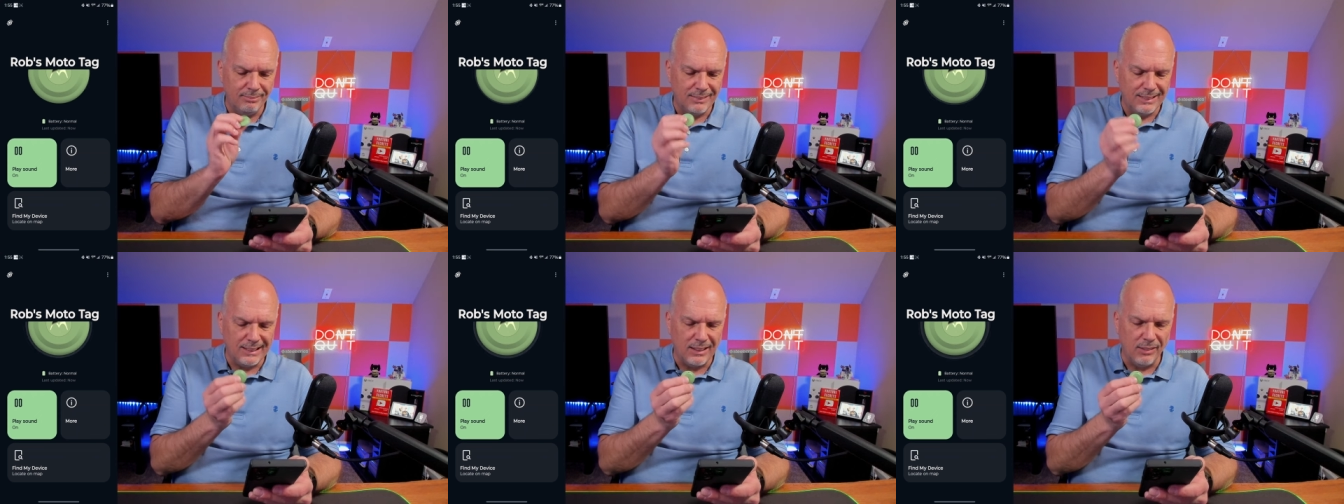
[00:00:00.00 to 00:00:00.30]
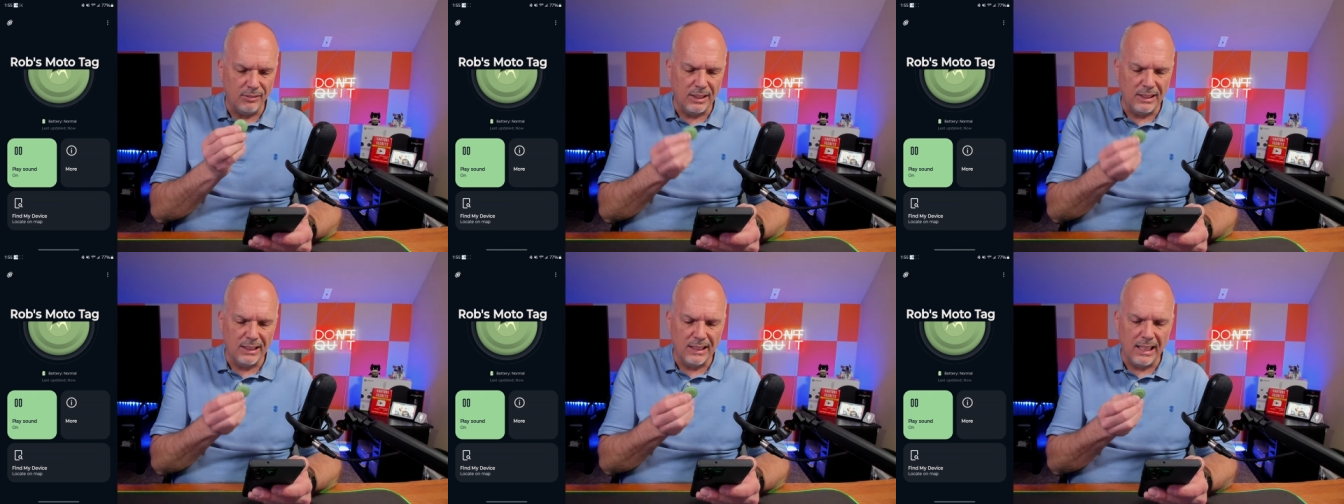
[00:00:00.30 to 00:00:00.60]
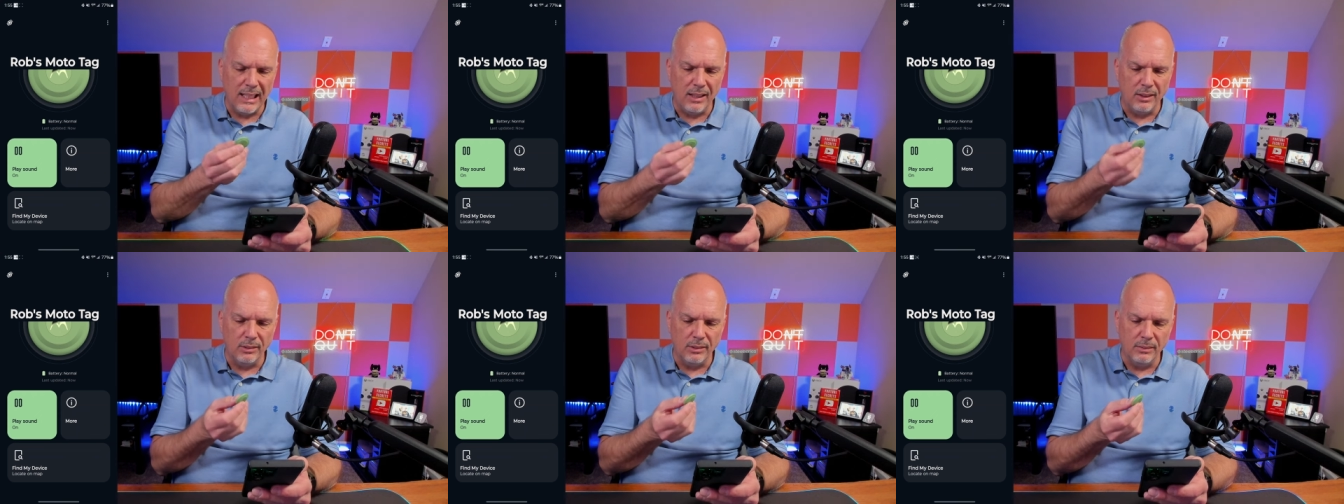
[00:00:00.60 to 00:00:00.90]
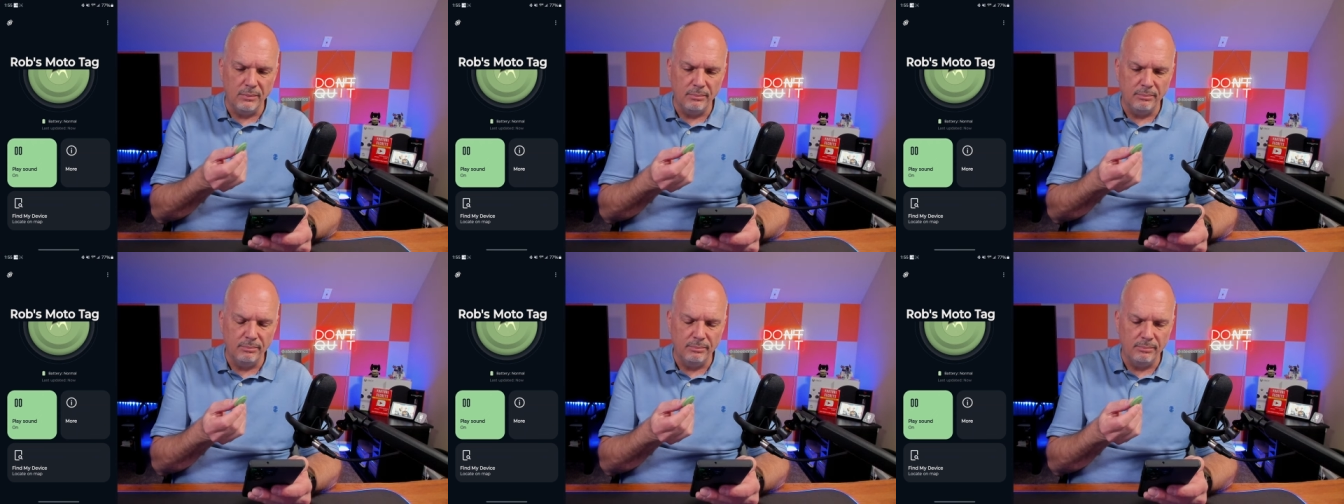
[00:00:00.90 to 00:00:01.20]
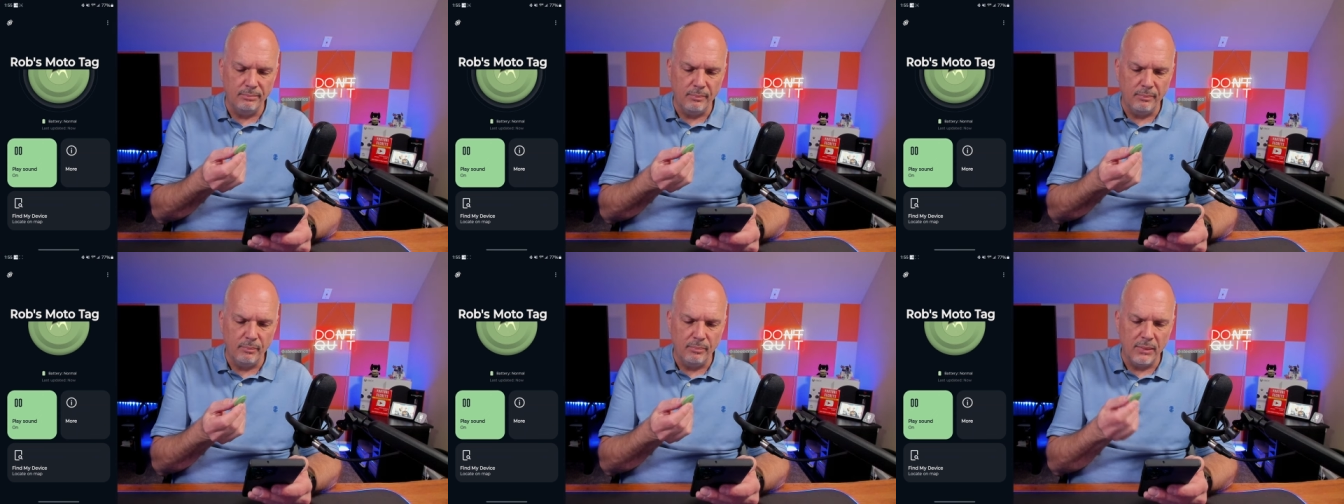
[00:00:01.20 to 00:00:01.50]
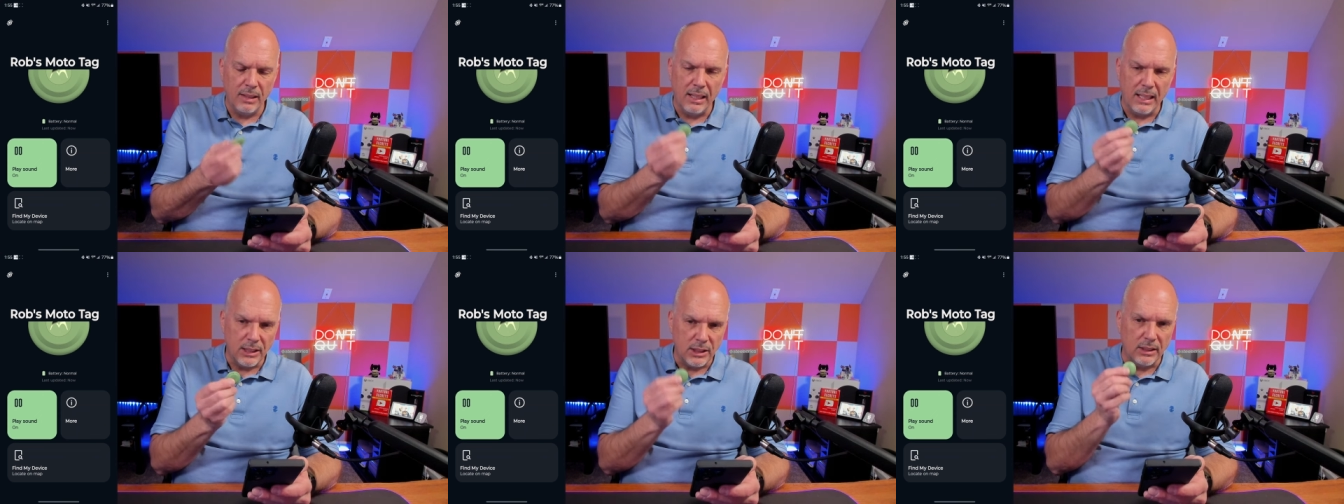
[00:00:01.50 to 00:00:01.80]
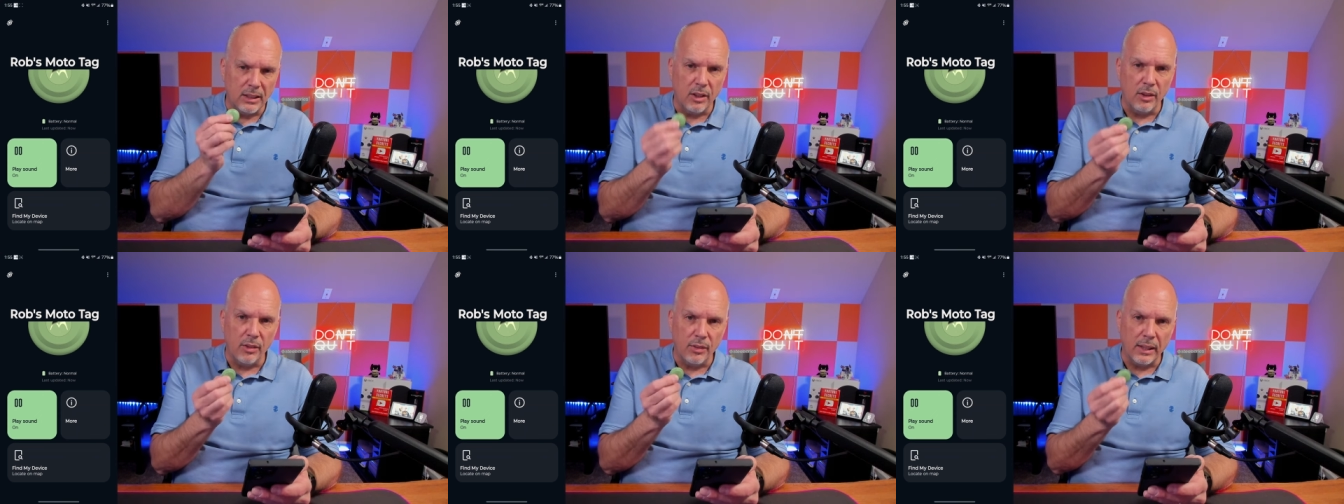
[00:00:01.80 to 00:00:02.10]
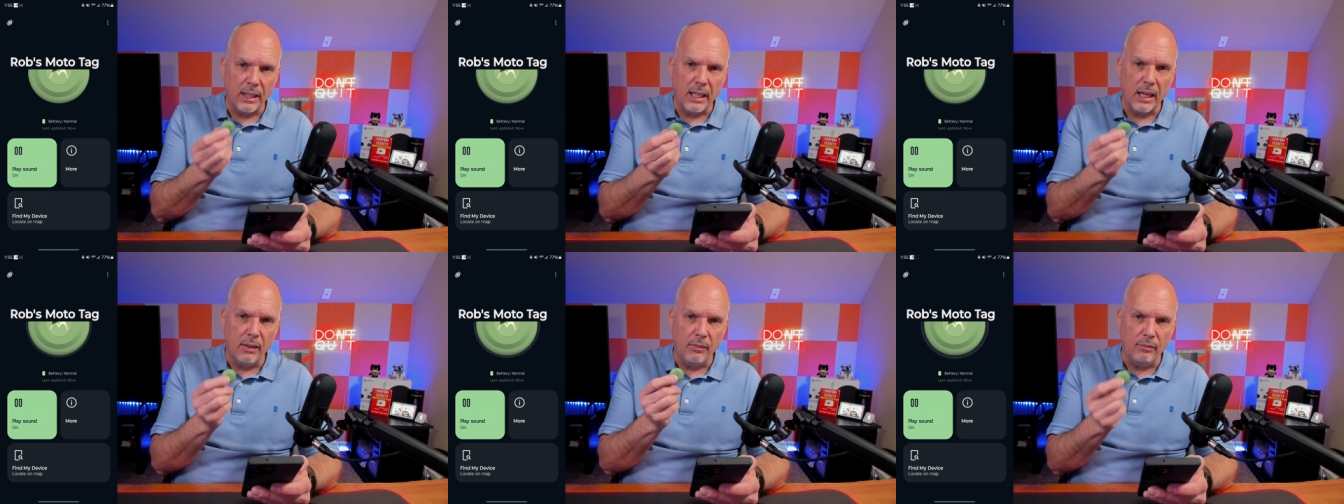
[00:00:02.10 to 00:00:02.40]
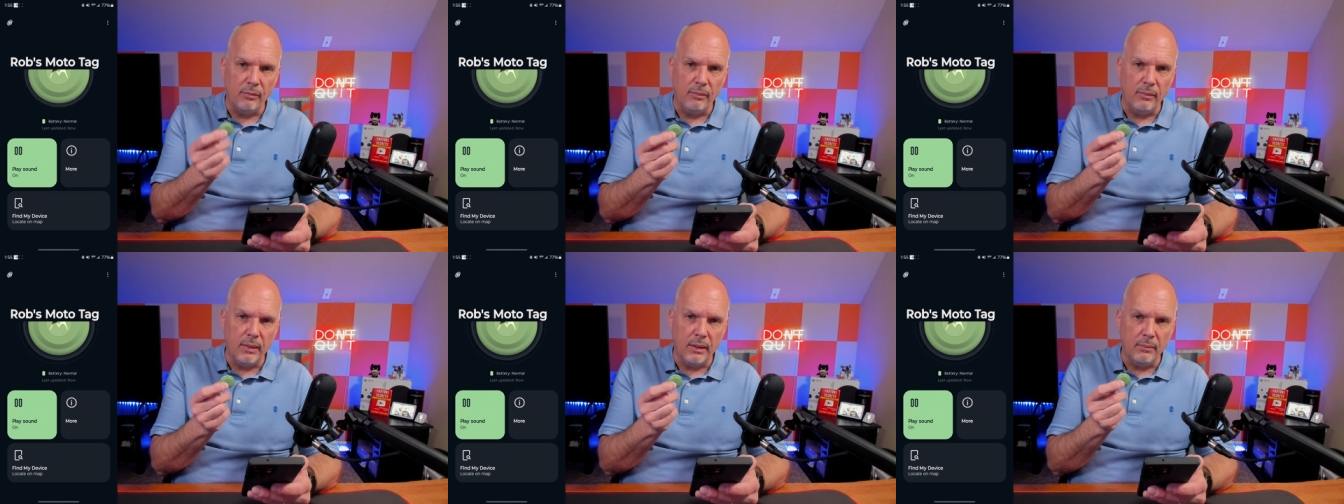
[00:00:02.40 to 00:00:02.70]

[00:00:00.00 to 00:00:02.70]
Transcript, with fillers: It's not very loud. That's another thing I